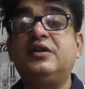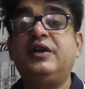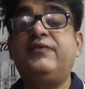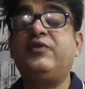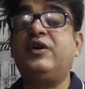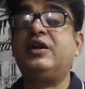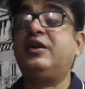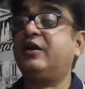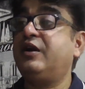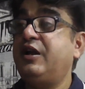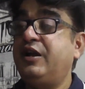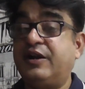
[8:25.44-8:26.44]
If you are
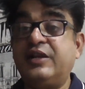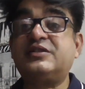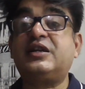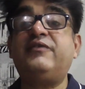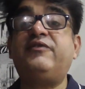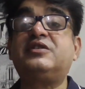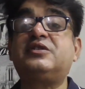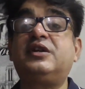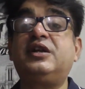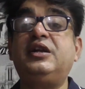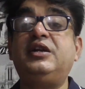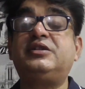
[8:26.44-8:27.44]
in risk averse
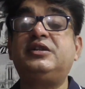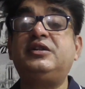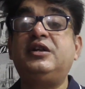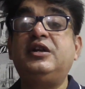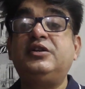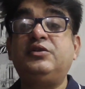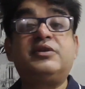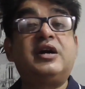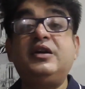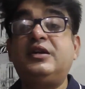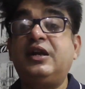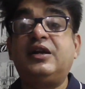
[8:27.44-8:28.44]
organization, you
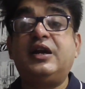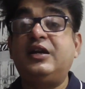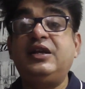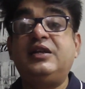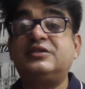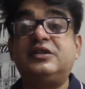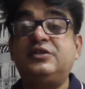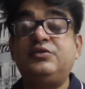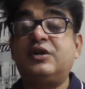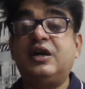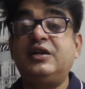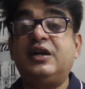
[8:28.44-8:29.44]
can't
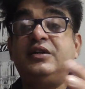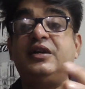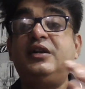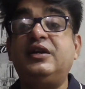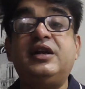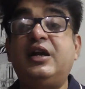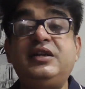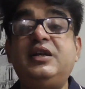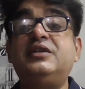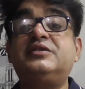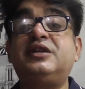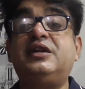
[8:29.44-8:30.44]
entertain any
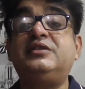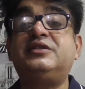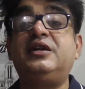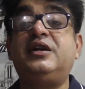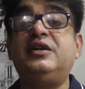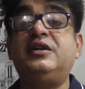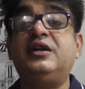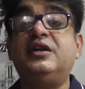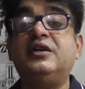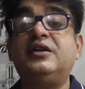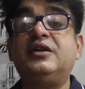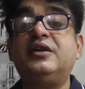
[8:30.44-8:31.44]

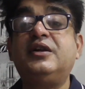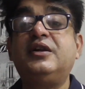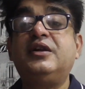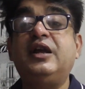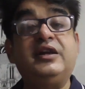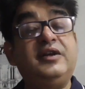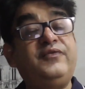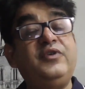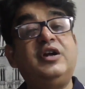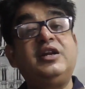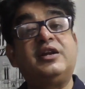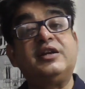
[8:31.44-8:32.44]
uncertainty. And if
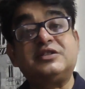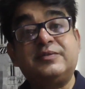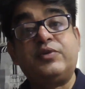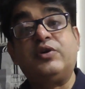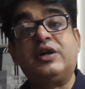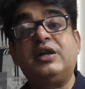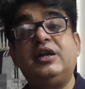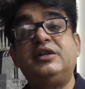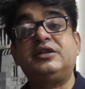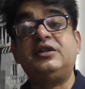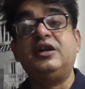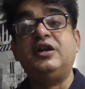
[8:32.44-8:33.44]
you are in risk pro
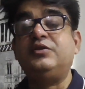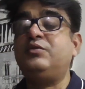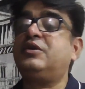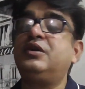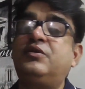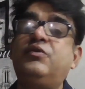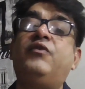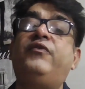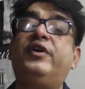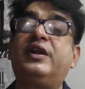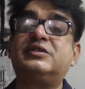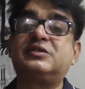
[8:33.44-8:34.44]
organization, you can go
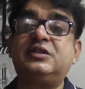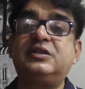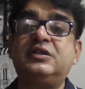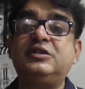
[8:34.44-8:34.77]
for risk.